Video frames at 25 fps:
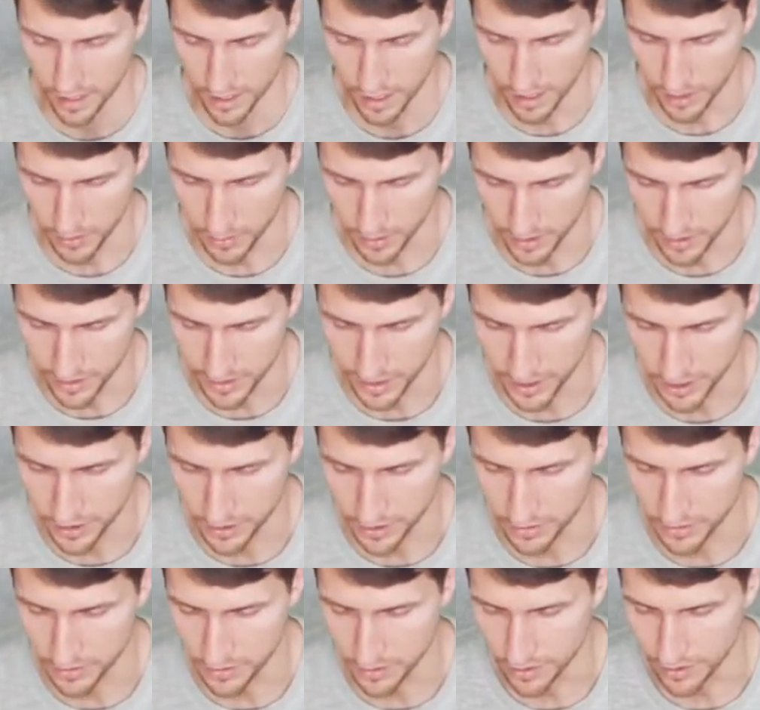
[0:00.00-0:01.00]
I want to thank
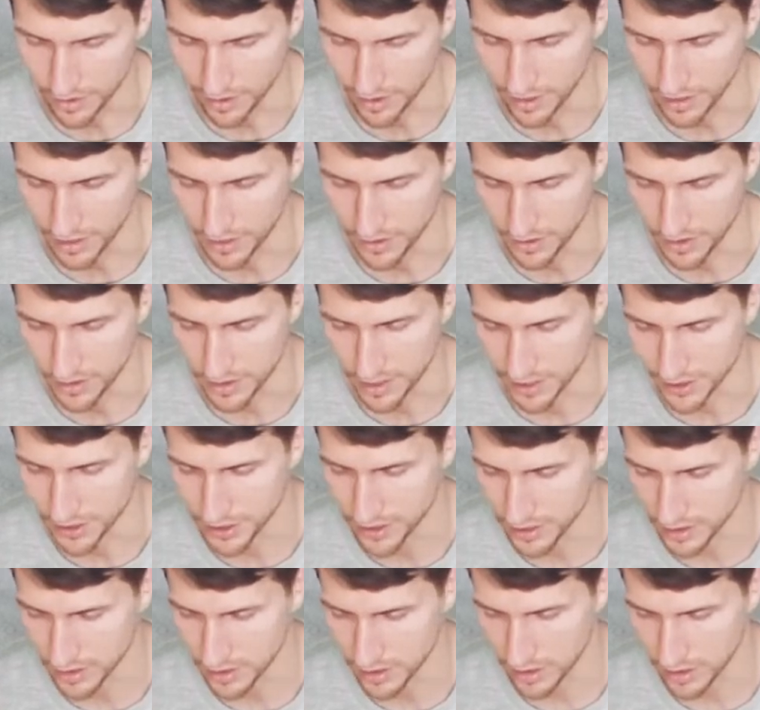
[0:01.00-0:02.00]
you for your
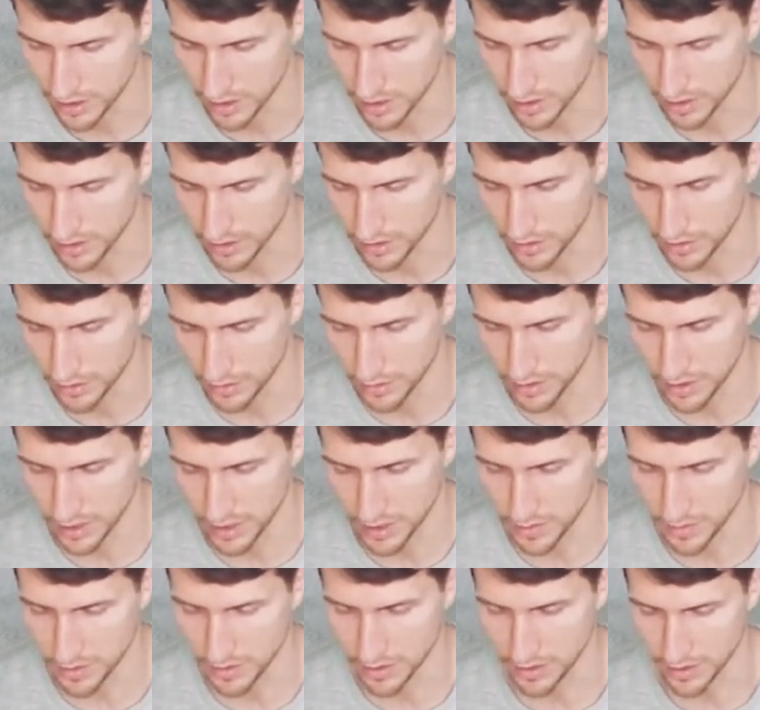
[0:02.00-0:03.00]
attention. Do
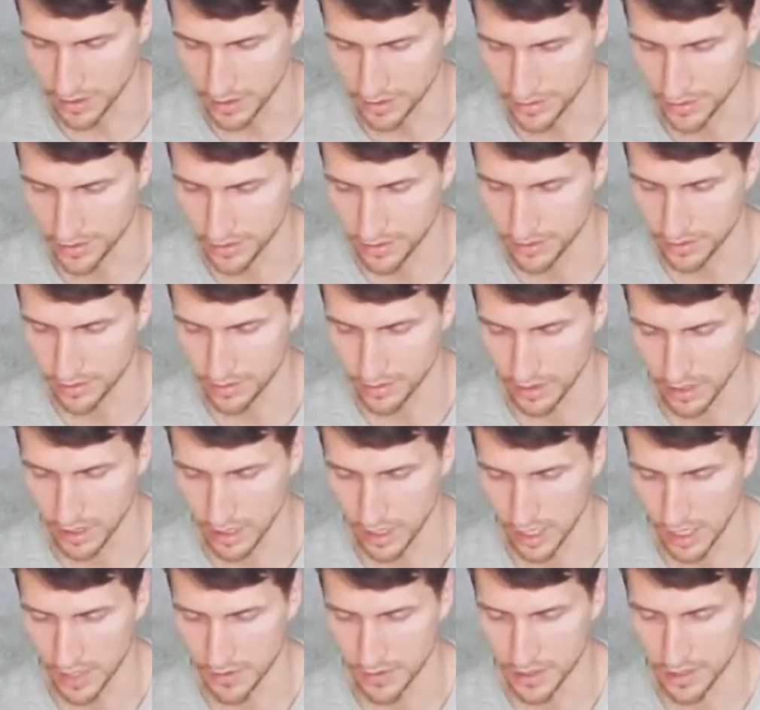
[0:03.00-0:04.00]
these mudras
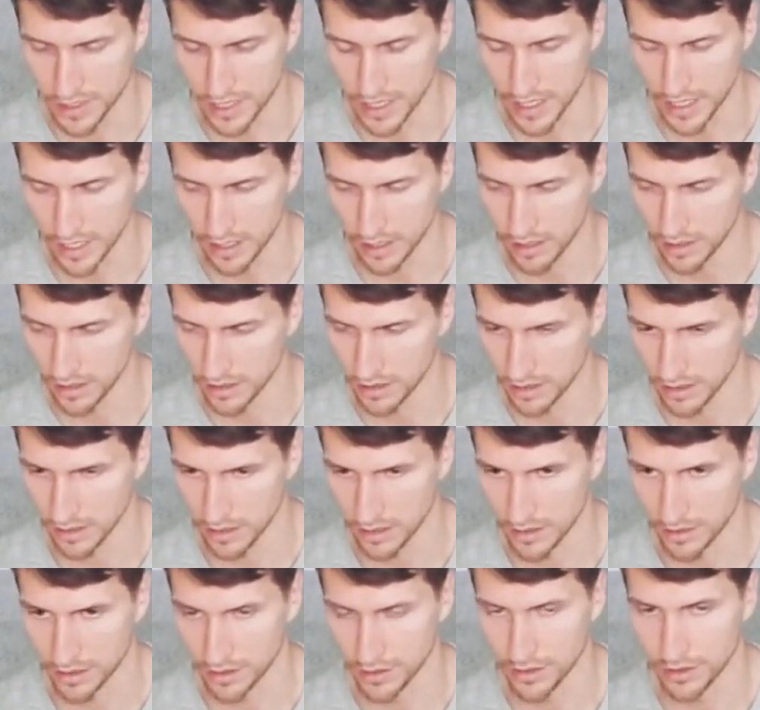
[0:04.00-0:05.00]
every day
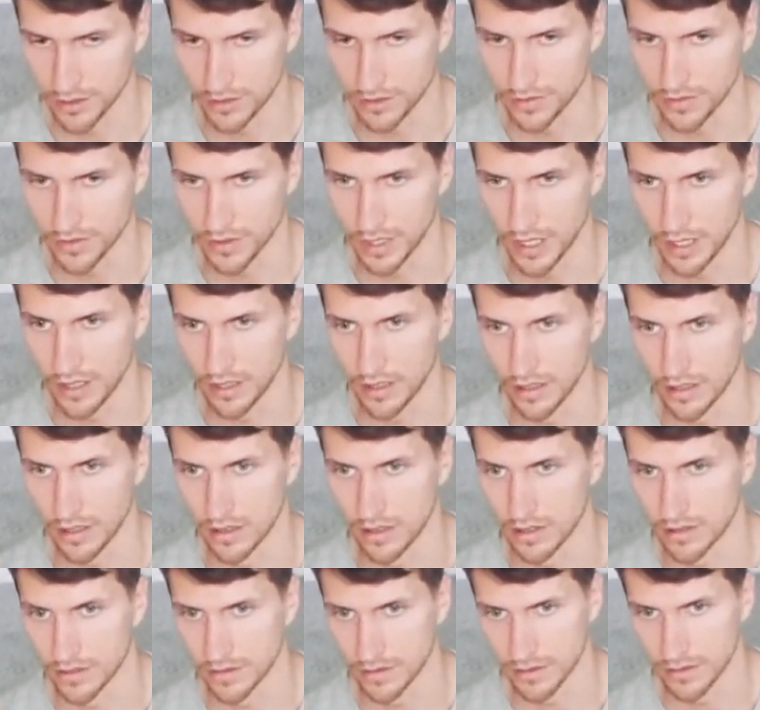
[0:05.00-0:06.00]
until you
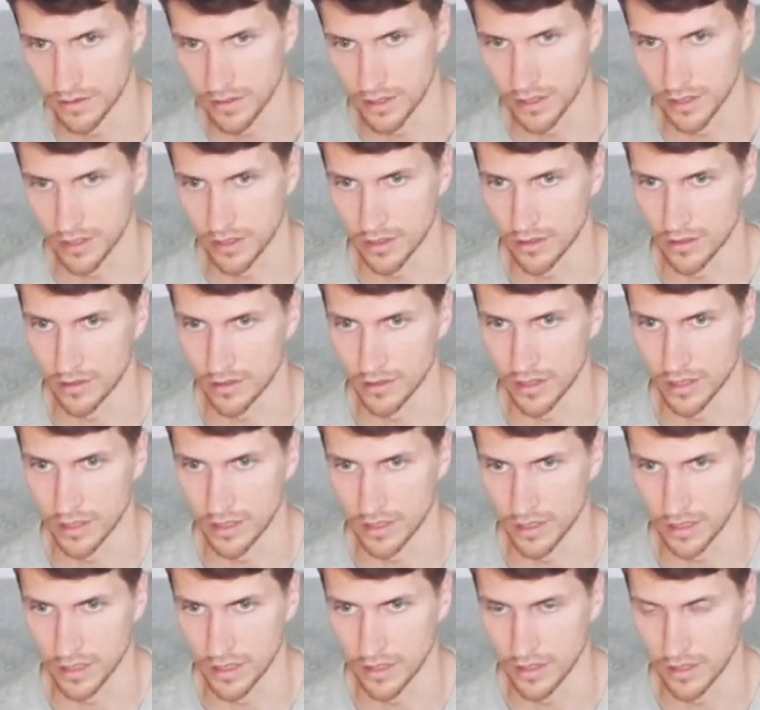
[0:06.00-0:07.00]
feel,
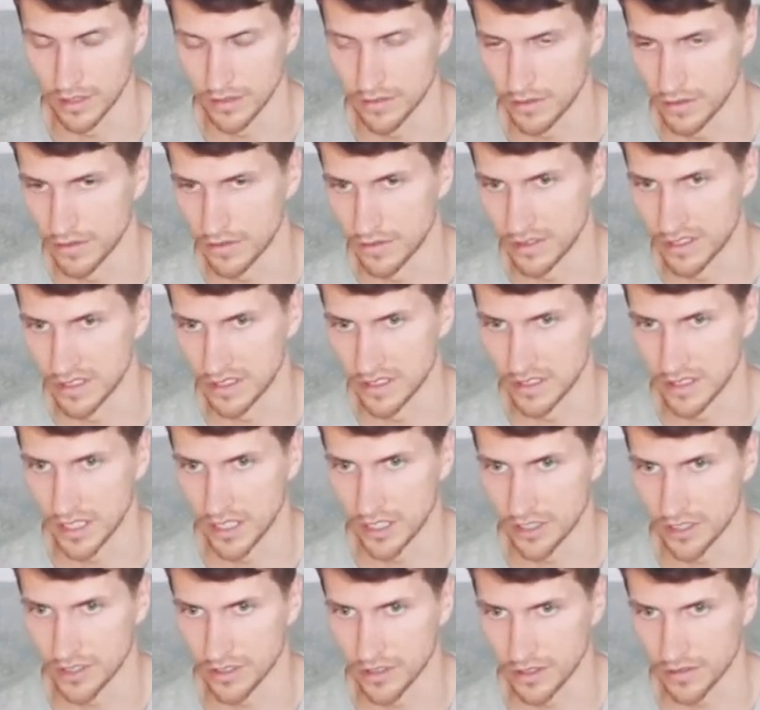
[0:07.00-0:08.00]
the
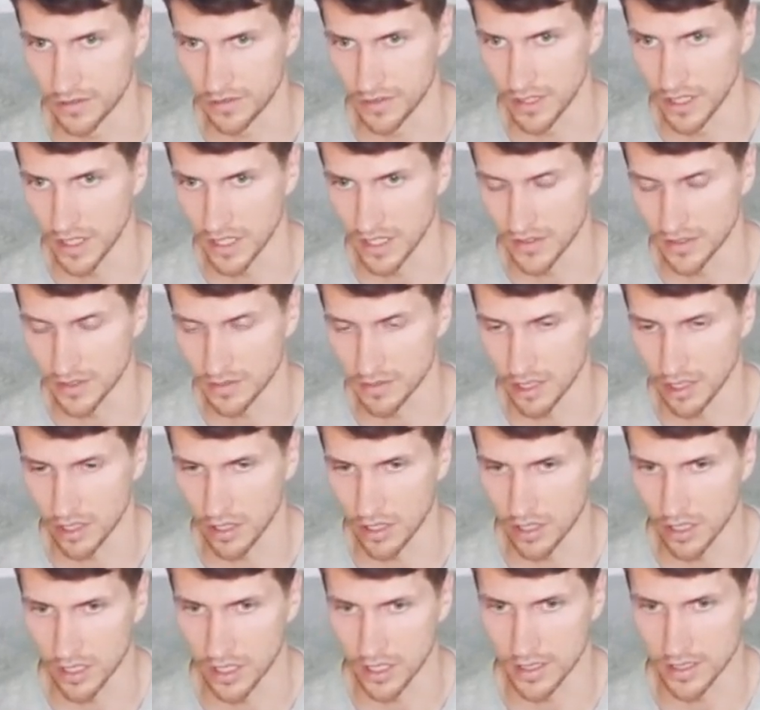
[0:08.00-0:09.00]
sensation, the feeling from the
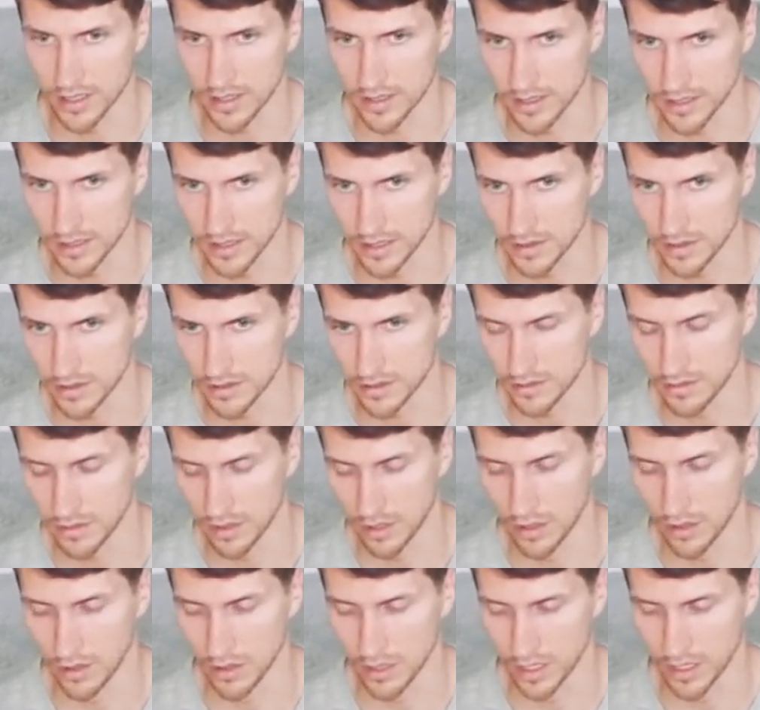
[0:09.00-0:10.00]
heart is
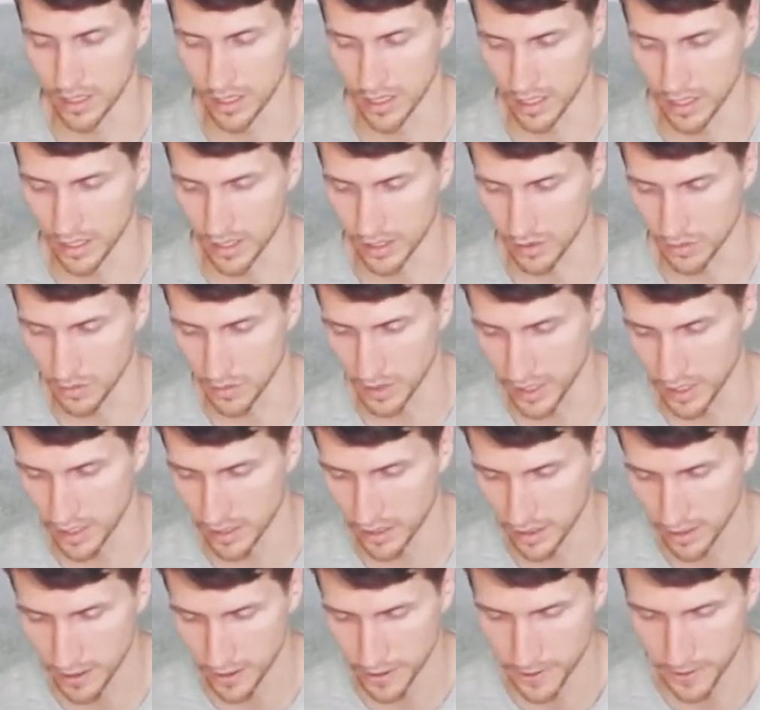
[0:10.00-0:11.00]
slowly getting
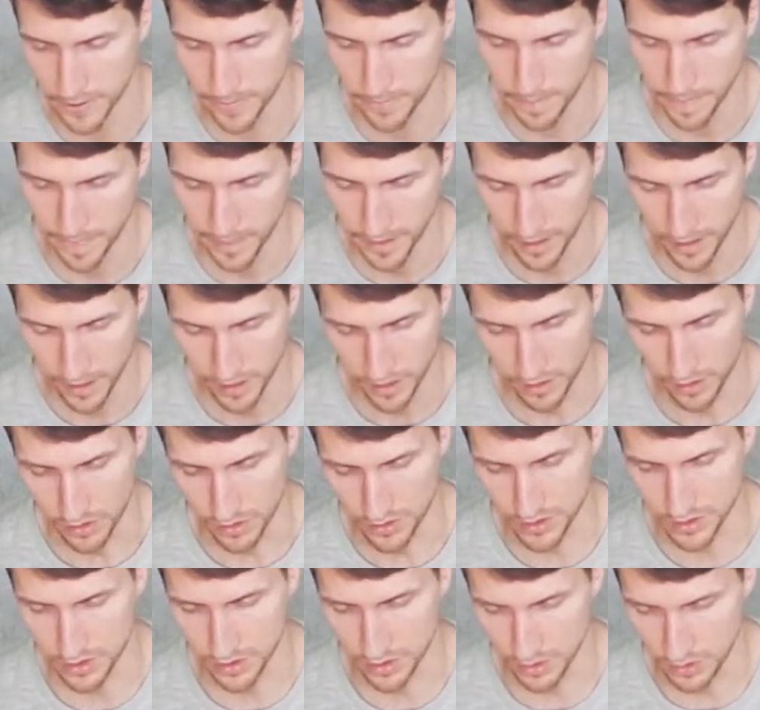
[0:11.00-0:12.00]
away.
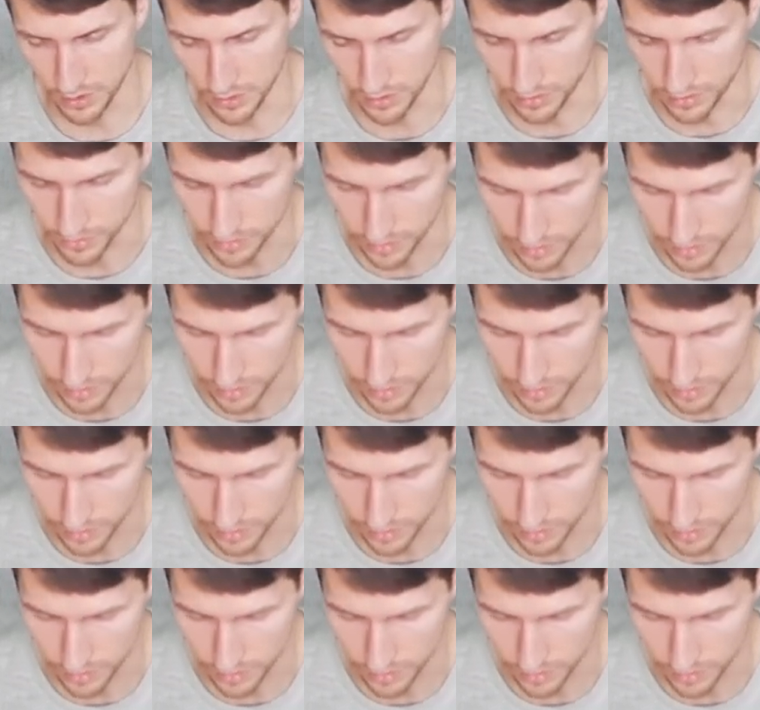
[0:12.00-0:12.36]
Also,